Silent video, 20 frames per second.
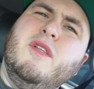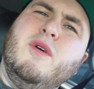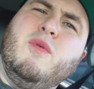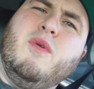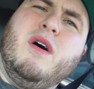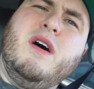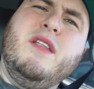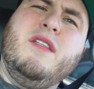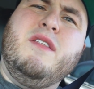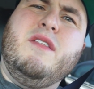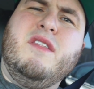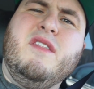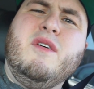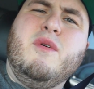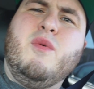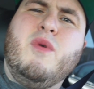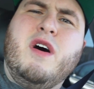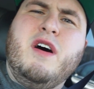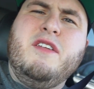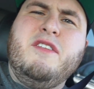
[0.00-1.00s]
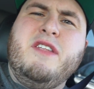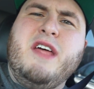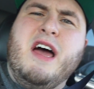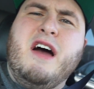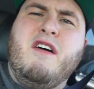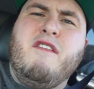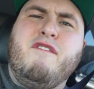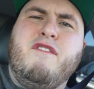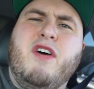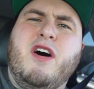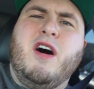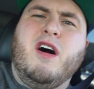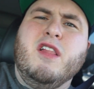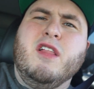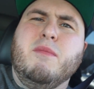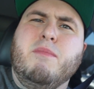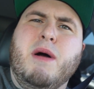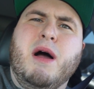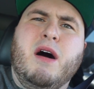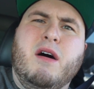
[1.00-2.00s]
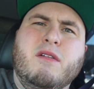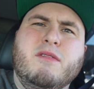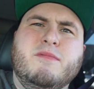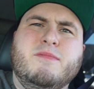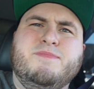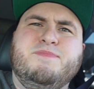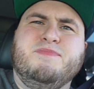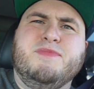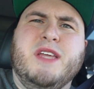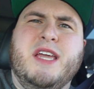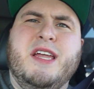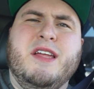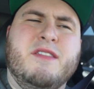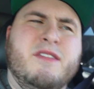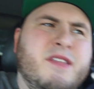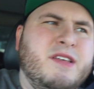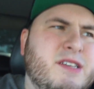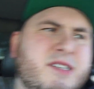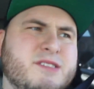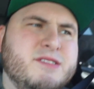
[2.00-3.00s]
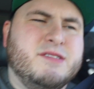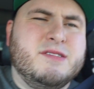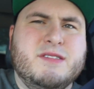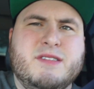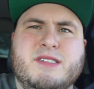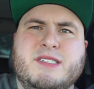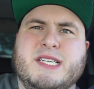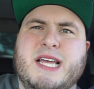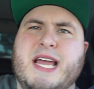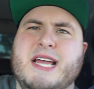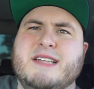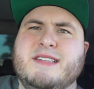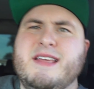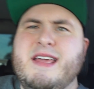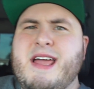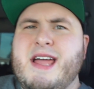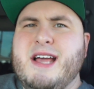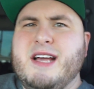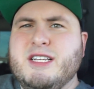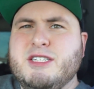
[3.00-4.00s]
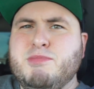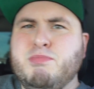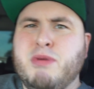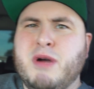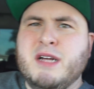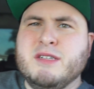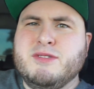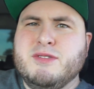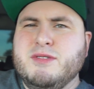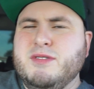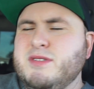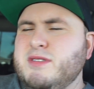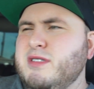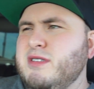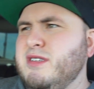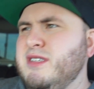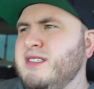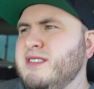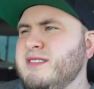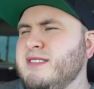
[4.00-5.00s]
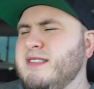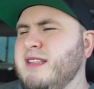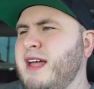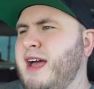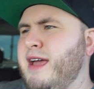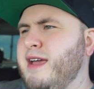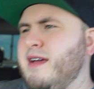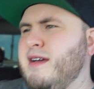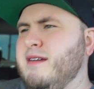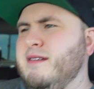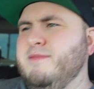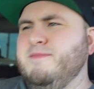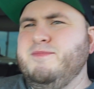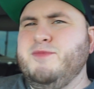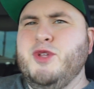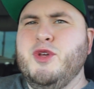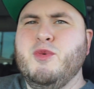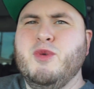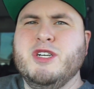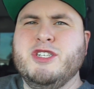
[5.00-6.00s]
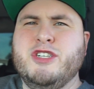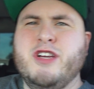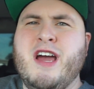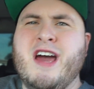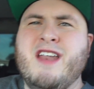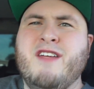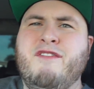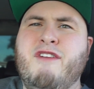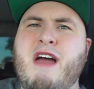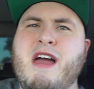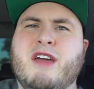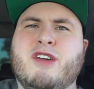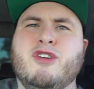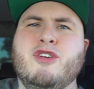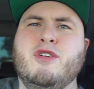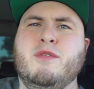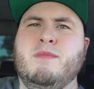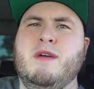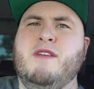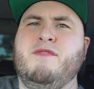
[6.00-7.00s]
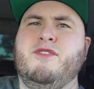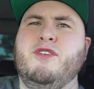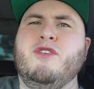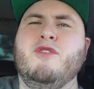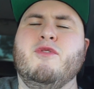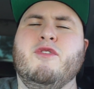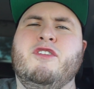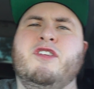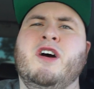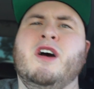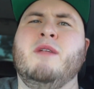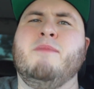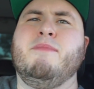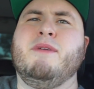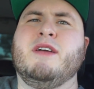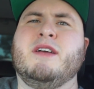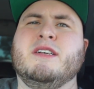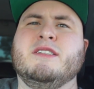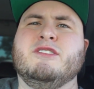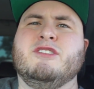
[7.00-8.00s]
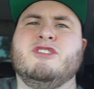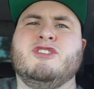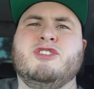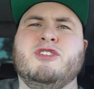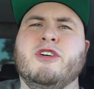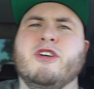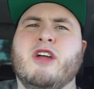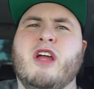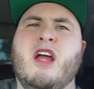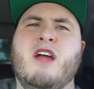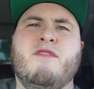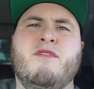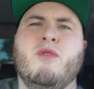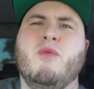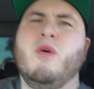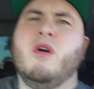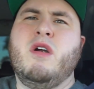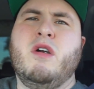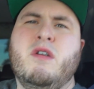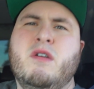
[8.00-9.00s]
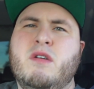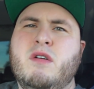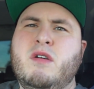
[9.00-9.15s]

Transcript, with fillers: The one the one downfall about eating these these Auntie Anne's pretzels is like you wish you had a vacuum after you were done because there's sugar everywhere.